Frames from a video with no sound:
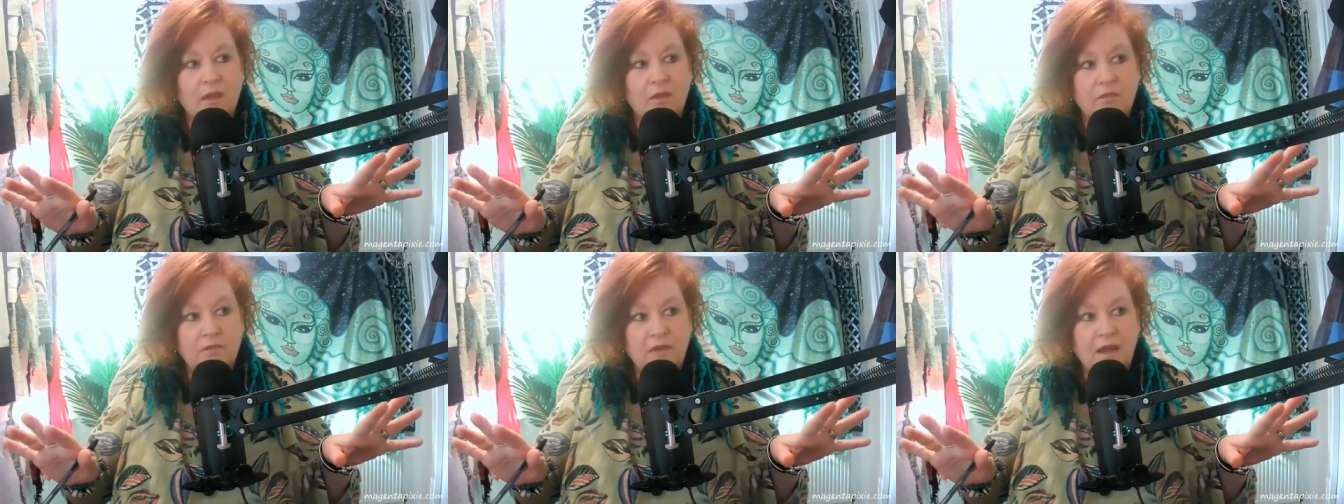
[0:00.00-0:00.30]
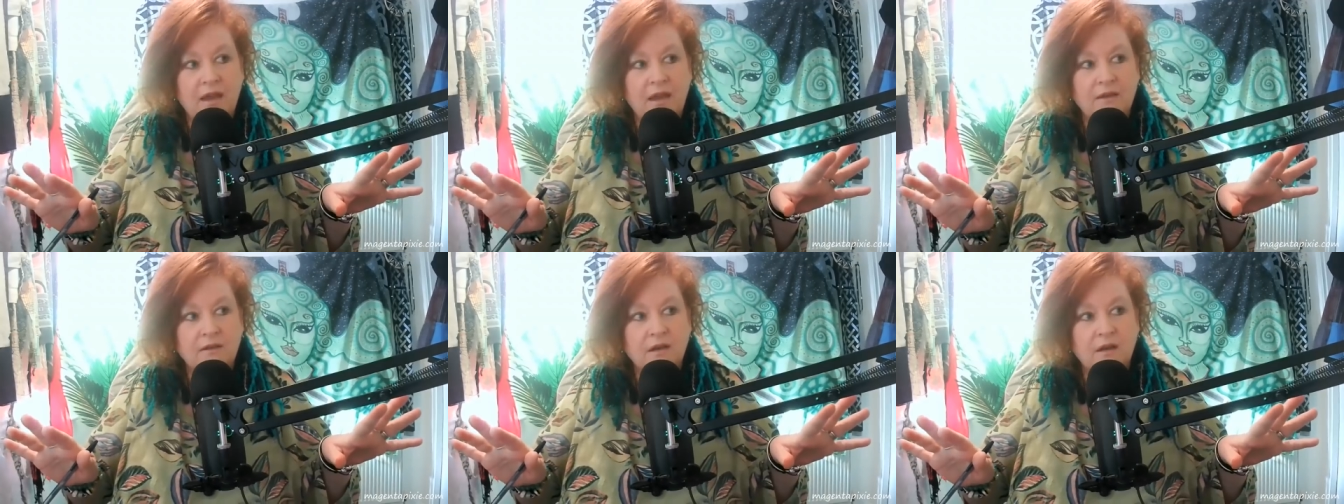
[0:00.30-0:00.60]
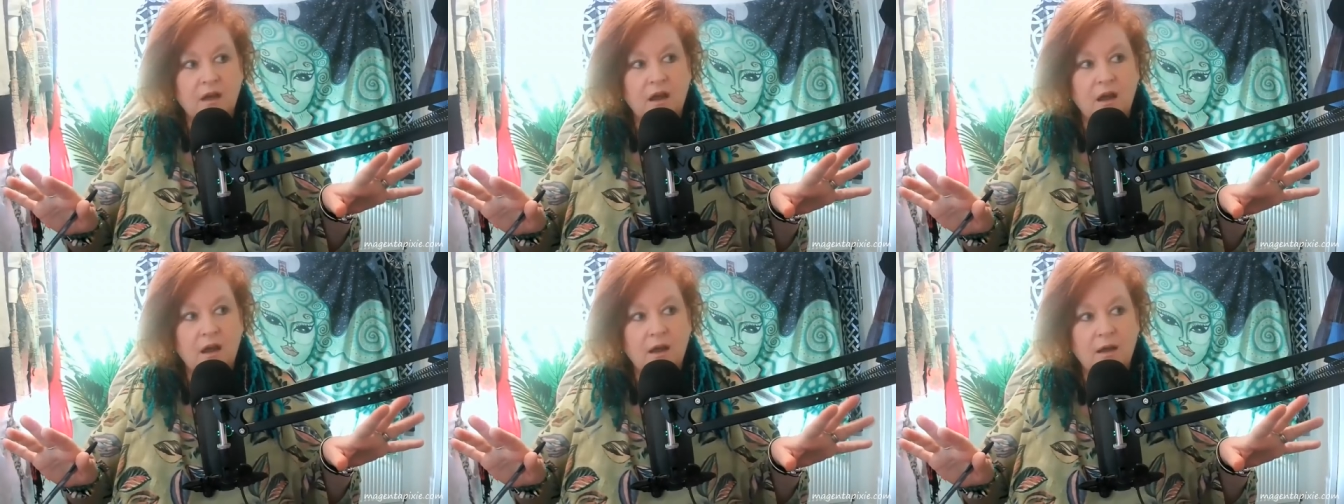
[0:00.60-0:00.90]

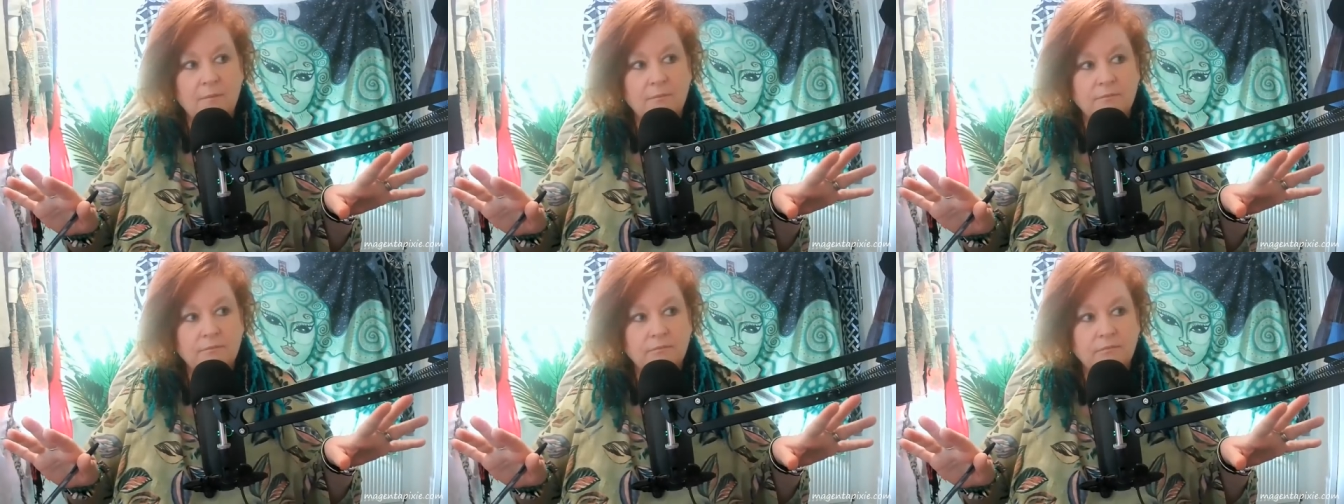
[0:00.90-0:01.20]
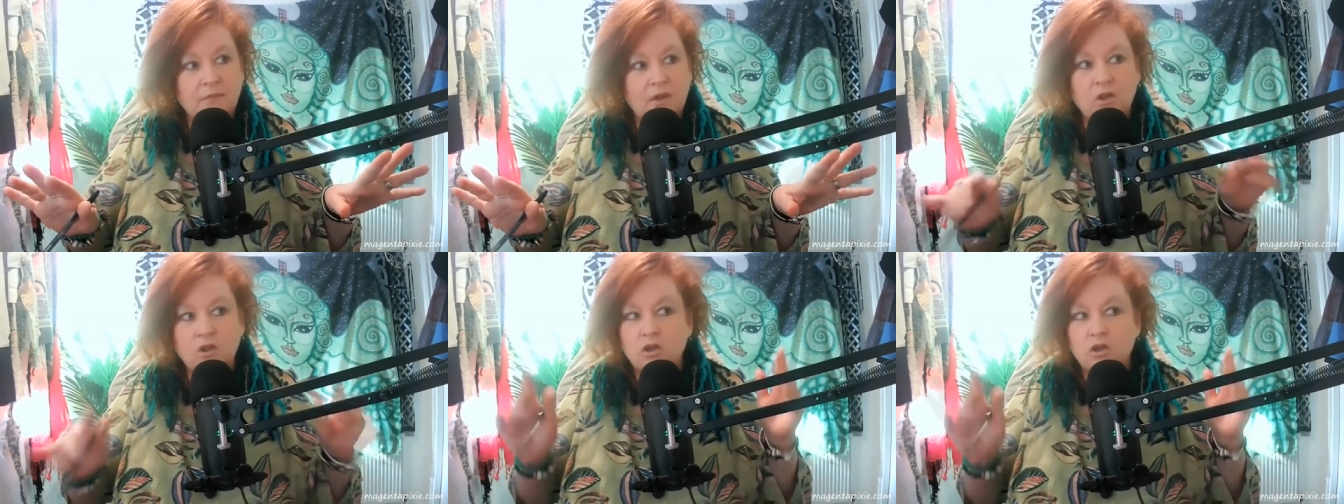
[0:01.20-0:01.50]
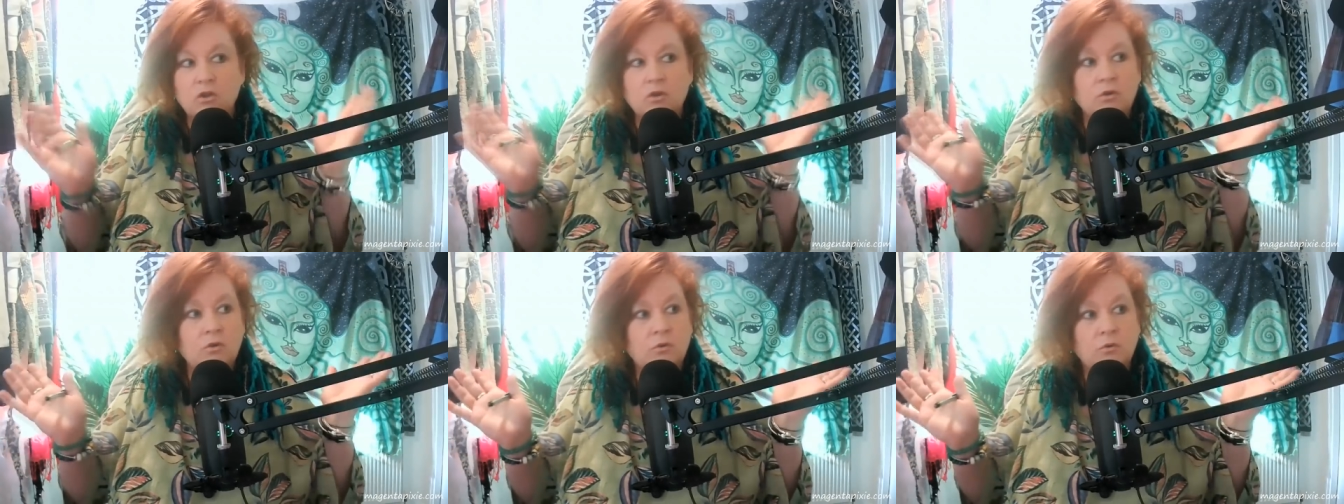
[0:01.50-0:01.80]
then
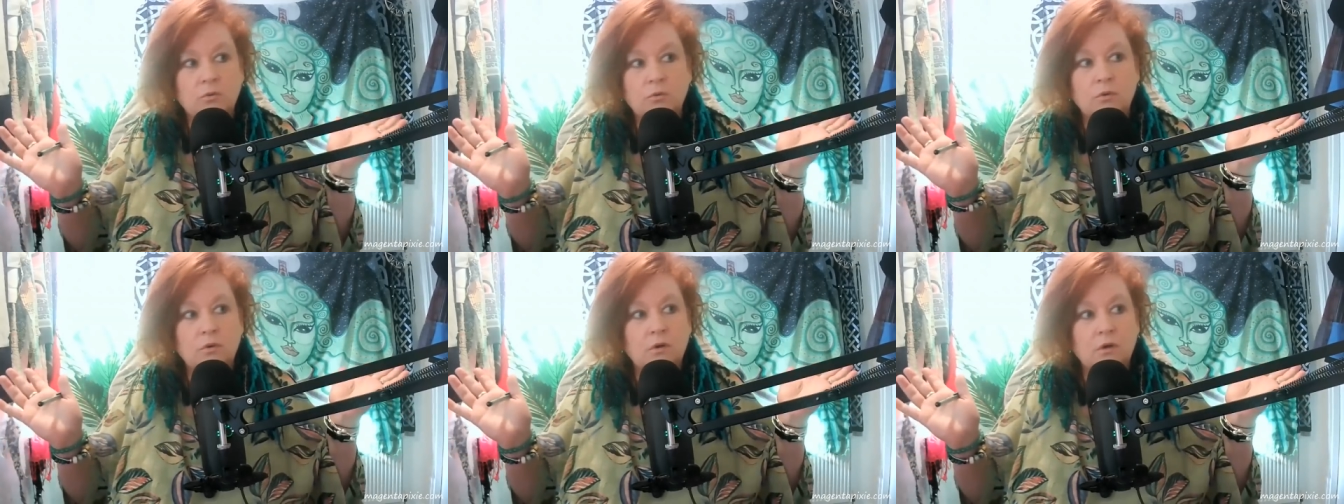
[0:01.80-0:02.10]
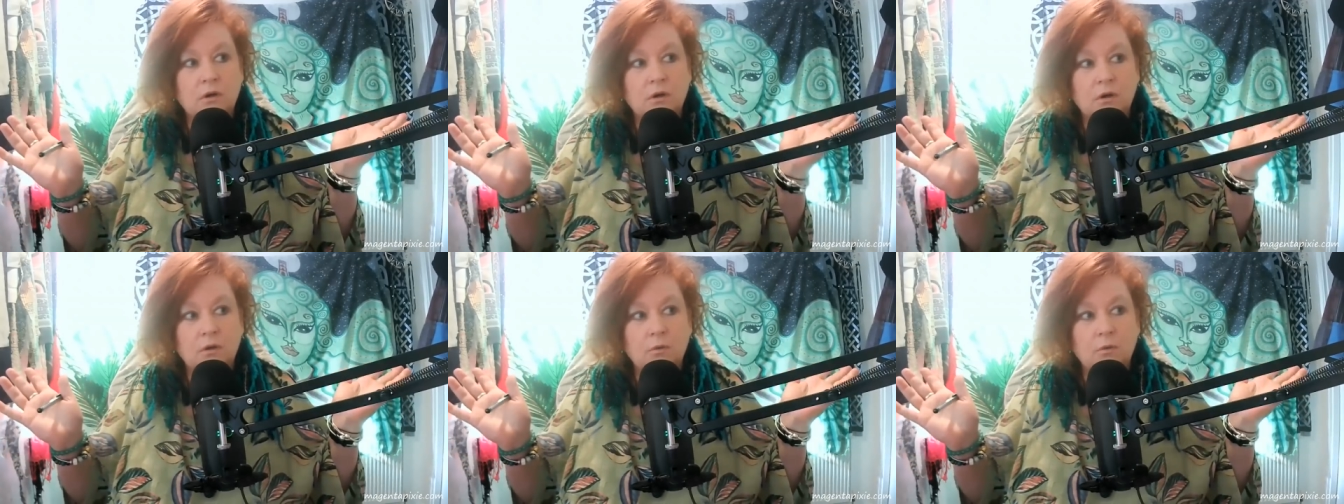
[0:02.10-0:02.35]
you